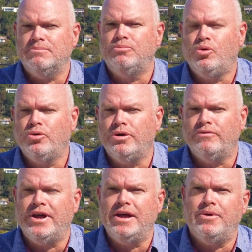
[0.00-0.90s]
importer
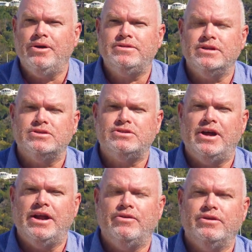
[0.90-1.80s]
of day boats in
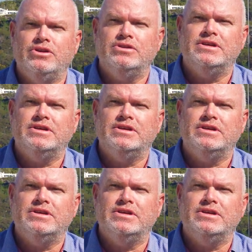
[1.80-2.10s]
Australia and New